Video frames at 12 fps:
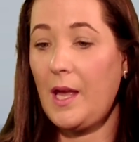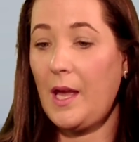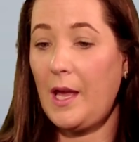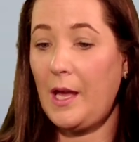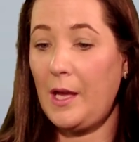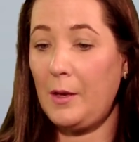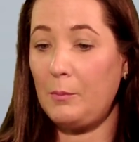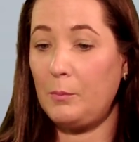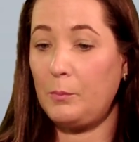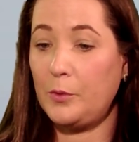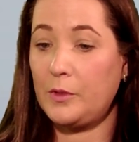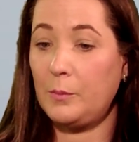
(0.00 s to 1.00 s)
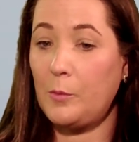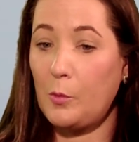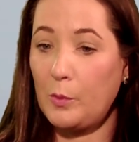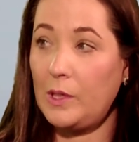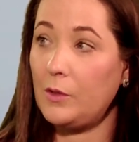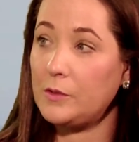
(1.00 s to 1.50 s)
But the more
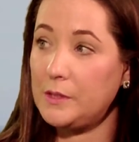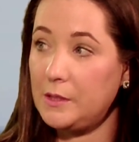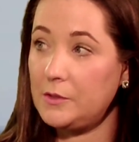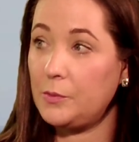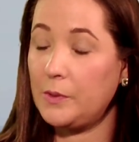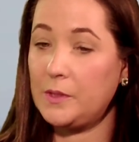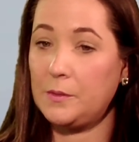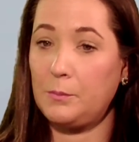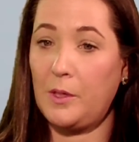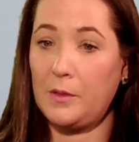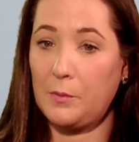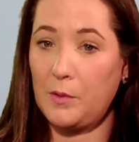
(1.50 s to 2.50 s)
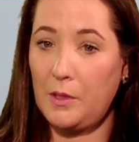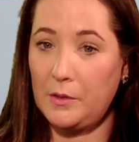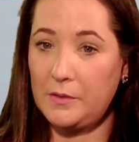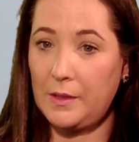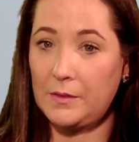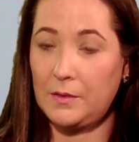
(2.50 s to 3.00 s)
we looked into it, Marts were
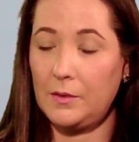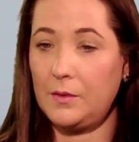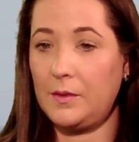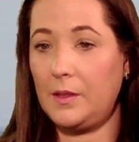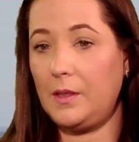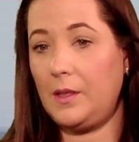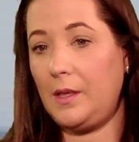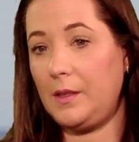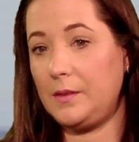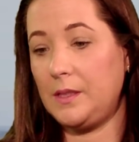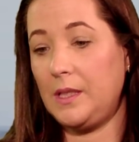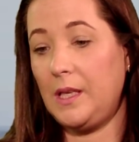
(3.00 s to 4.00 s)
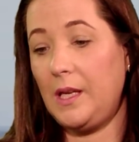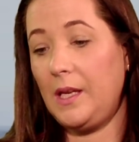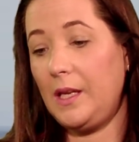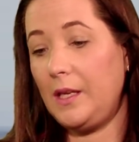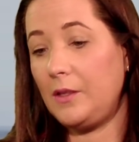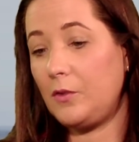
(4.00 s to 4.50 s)
contacting us that had
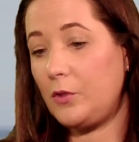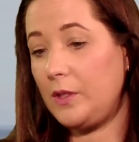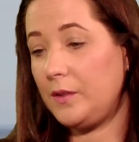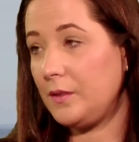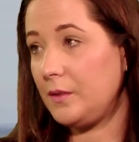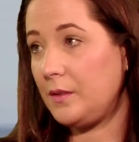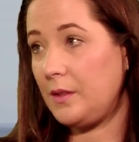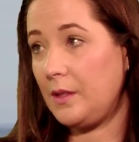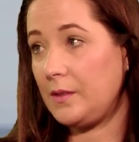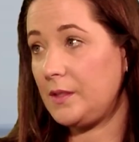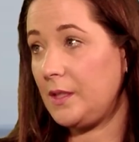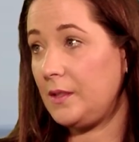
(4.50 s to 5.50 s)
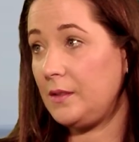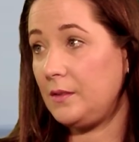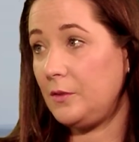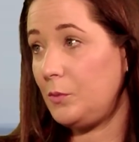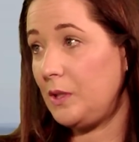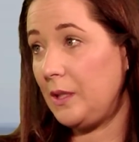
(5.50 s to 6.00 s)
increases that had
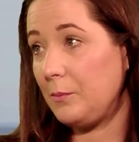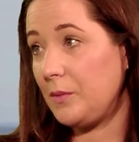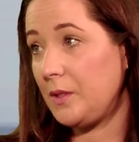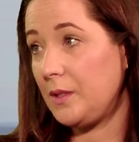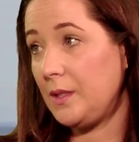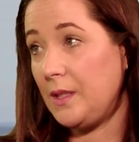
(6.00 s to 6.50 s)
no claims.